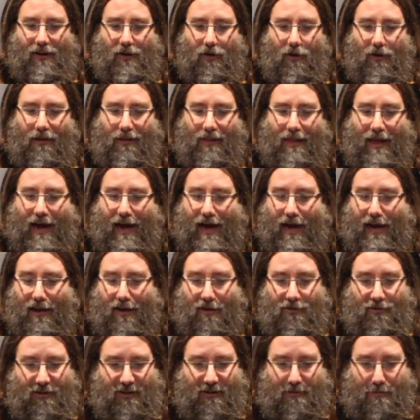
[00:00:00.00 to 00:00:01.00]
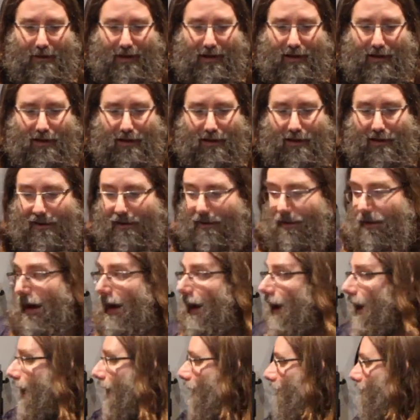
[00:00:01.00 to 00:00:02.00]
doing that just because I
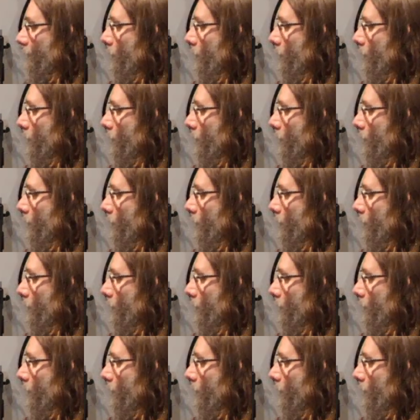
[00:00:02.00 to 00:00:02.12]
have